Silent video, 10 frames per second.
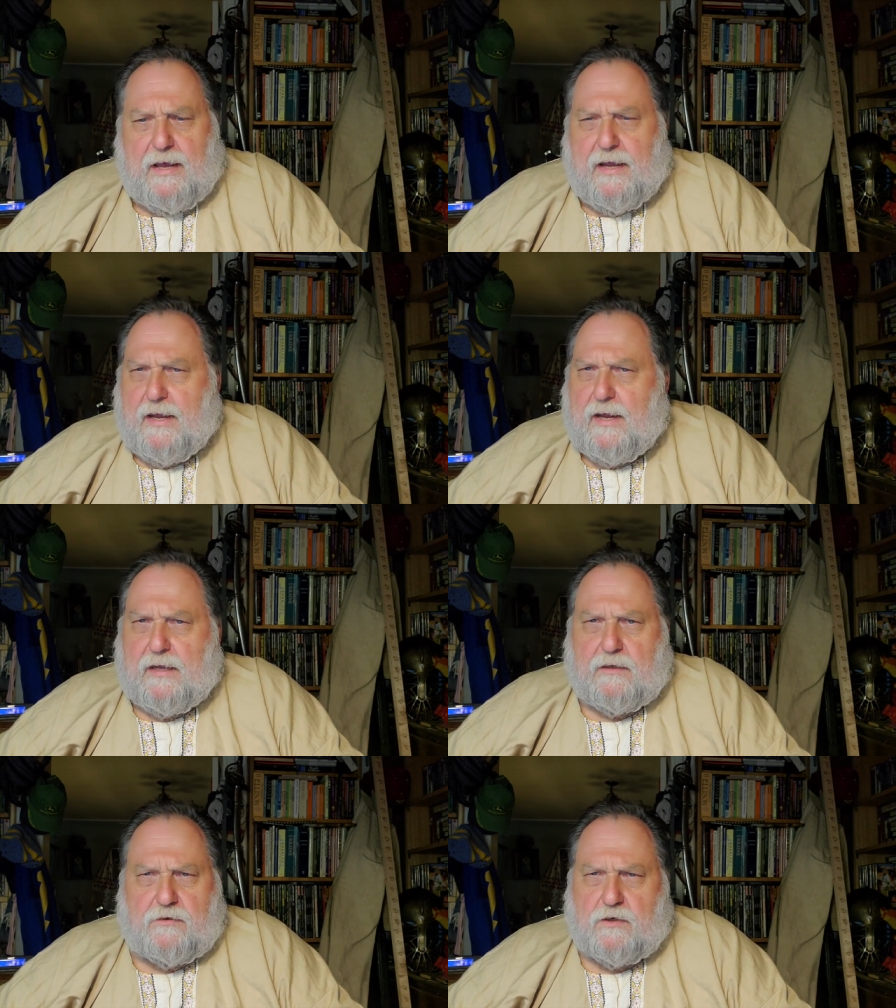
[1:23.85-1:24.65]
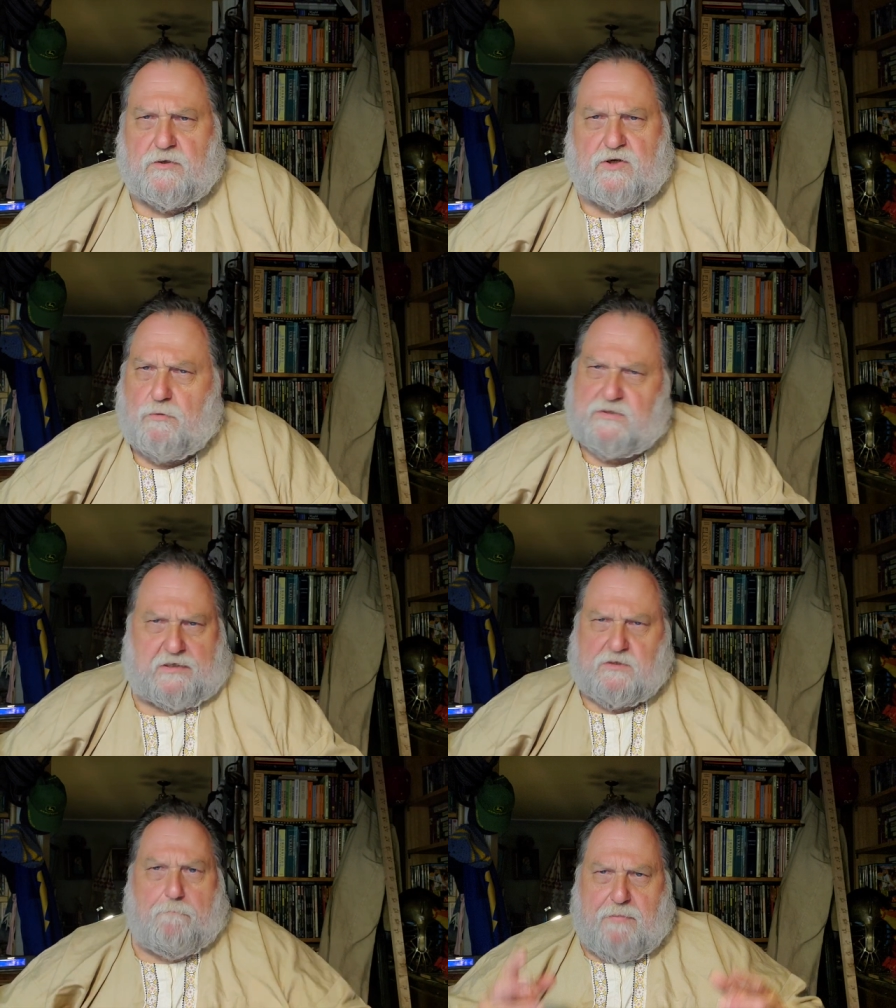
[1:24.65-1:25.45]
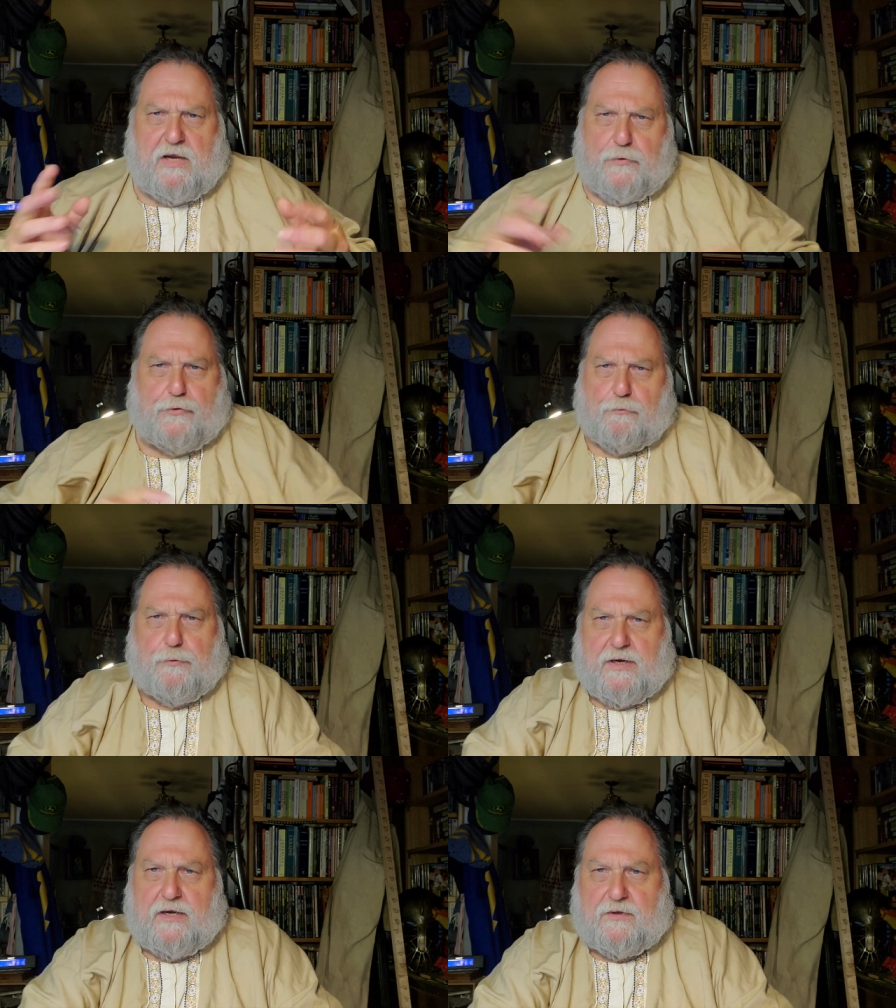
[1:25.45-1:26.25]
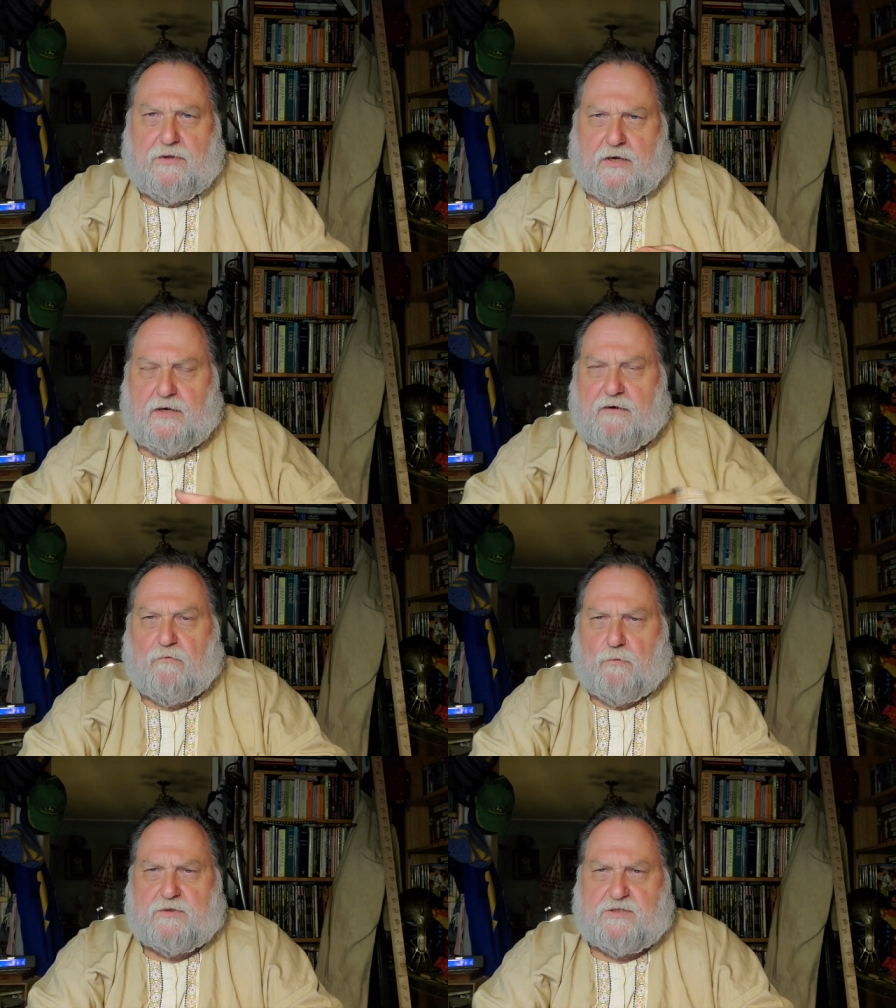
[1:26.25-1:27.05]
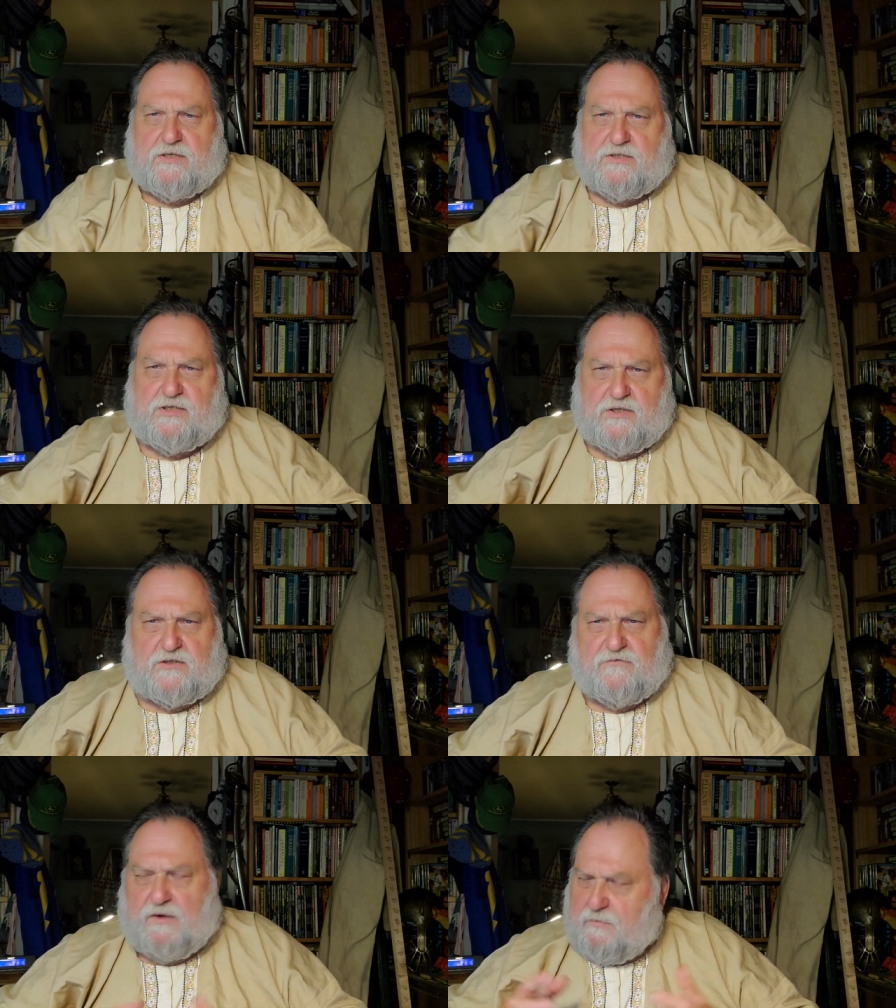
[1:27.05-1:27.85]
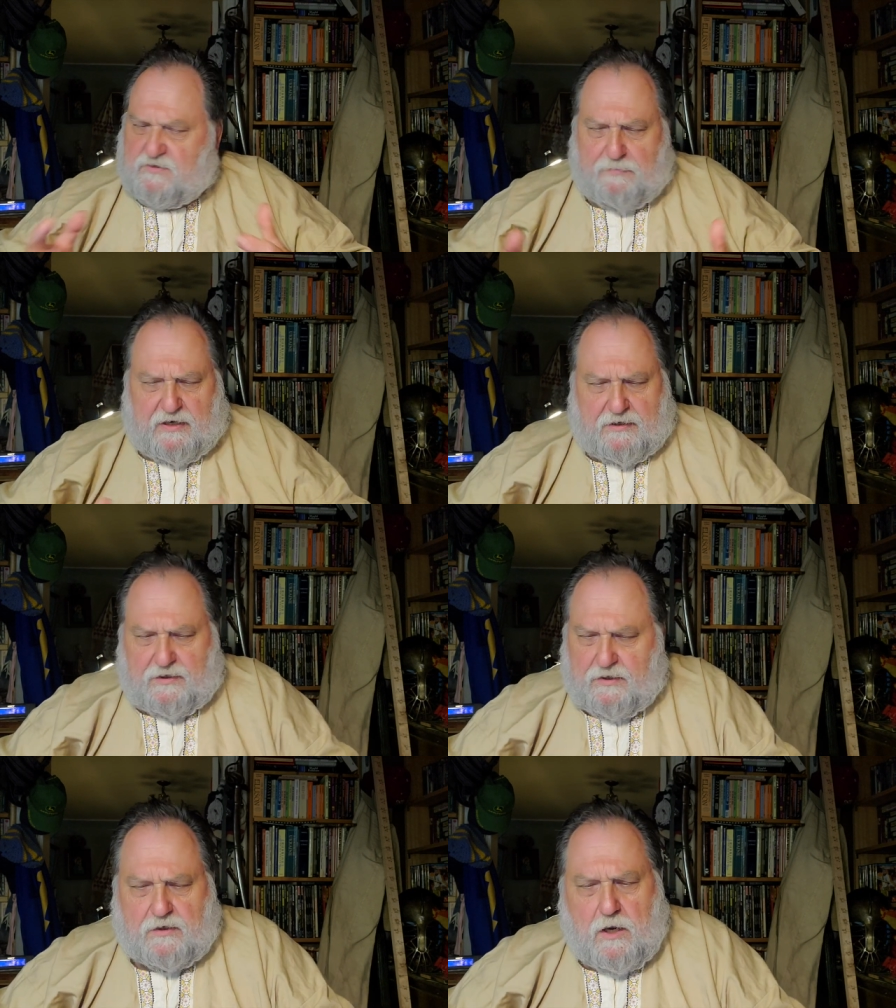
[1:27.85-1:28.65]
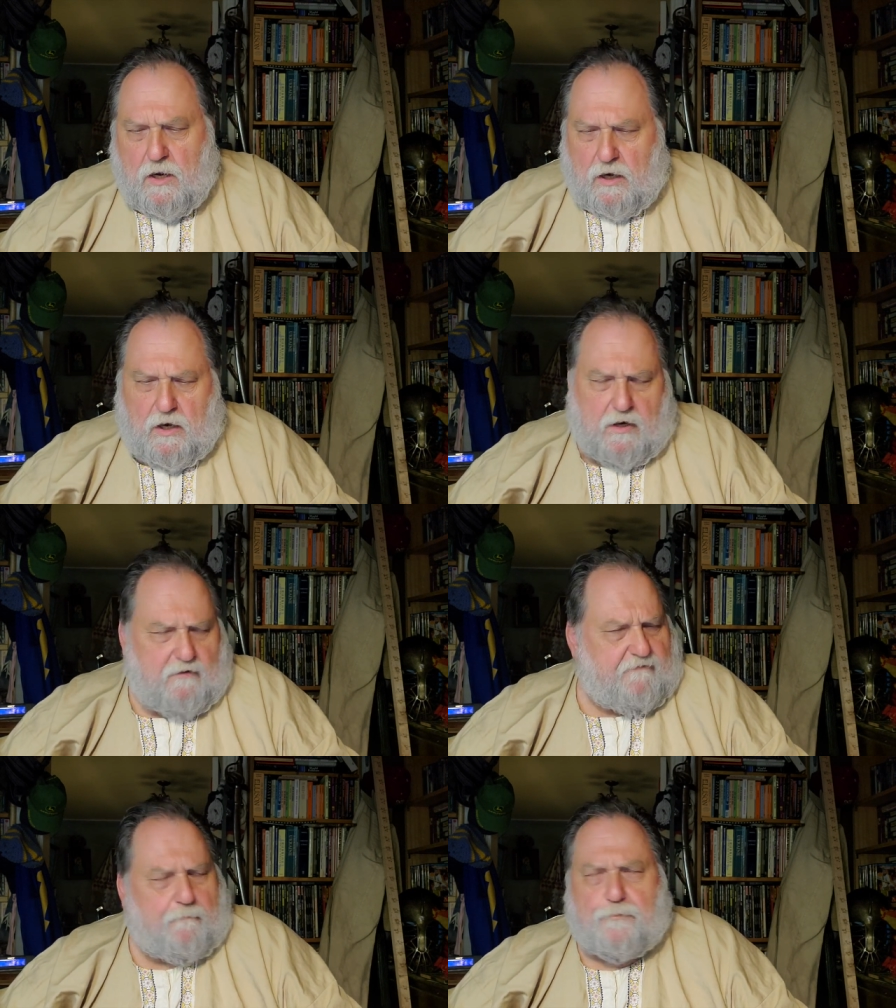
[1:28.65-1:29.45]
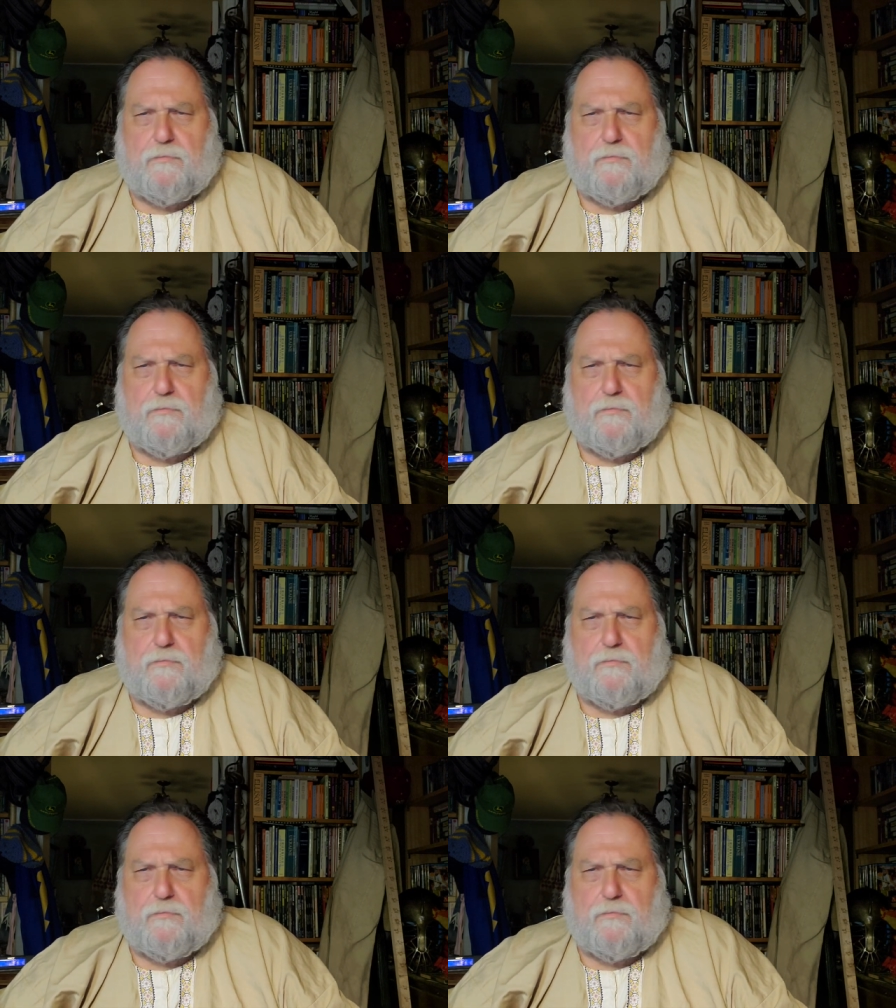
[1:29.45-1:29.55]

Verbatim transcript: And there's always like the big three that everyone sees in this famous painting of